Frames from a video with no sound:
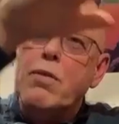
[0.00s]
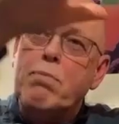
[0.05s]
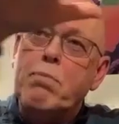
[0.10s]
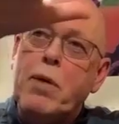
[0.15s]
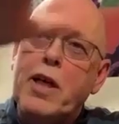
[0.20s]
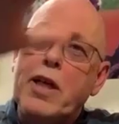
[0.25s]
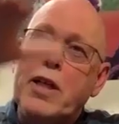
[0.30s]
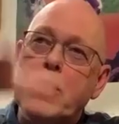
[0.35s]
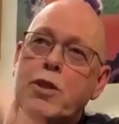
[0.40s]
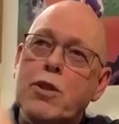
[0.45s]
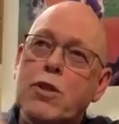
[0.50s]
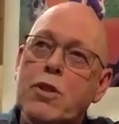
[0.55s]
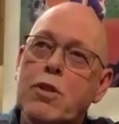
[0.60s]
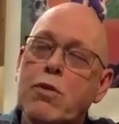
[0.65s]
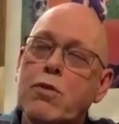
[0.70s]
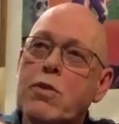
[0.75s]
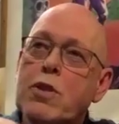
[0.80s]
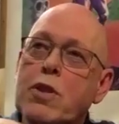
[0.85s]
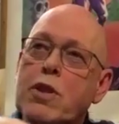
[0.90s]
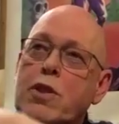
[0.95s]
page
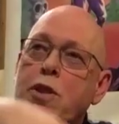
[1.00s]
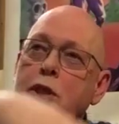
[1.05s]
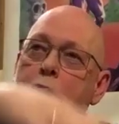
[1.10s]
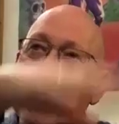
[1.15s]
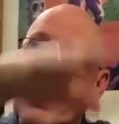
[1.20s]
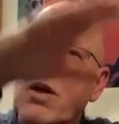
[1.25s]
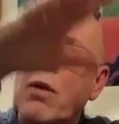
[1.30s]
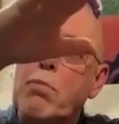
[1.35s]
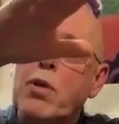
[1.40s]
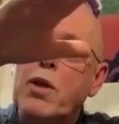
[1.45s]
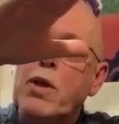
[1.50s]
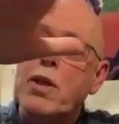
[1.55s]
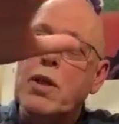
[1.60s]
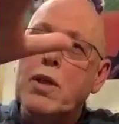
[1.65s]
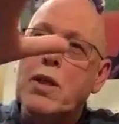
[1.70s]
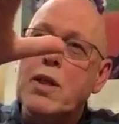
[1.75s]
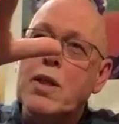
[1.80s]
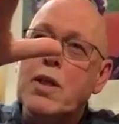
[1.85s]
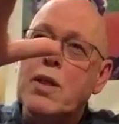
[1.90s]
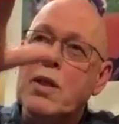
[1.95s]
describing
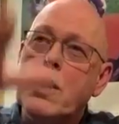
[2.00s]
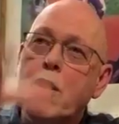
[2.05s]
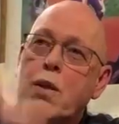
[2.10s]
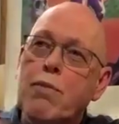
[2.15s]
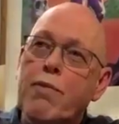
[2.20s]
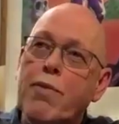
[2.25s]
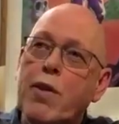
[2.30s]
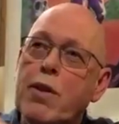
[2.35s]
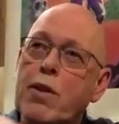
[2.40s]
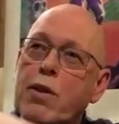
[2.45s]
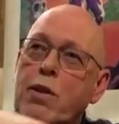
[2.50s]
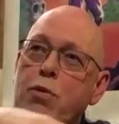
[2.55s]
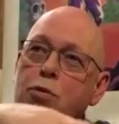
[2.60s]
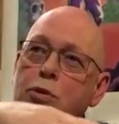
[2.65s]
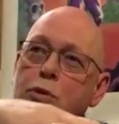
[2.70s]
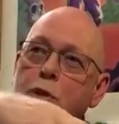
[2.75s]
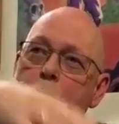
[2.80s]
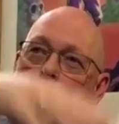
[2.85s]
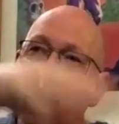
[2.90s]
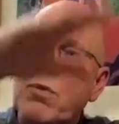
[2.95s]
the Team Phantom
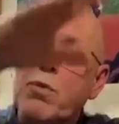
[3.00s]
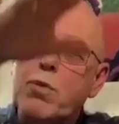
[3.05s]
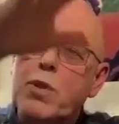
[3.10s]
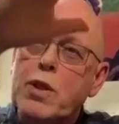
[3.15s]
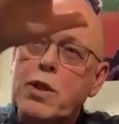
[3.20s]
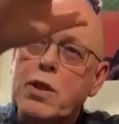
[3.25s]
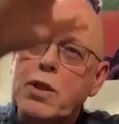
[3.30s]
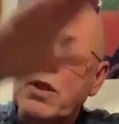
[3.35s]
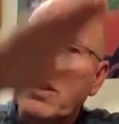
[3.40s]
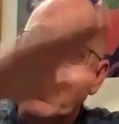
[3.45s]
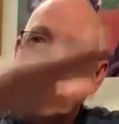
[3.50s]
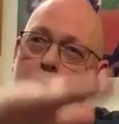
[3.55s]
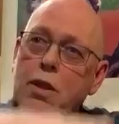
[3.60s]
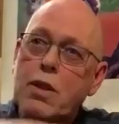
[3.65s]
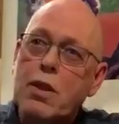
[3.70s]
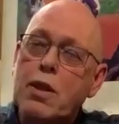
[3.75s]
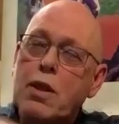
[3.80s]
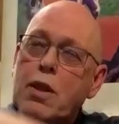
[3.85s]
story with the uh,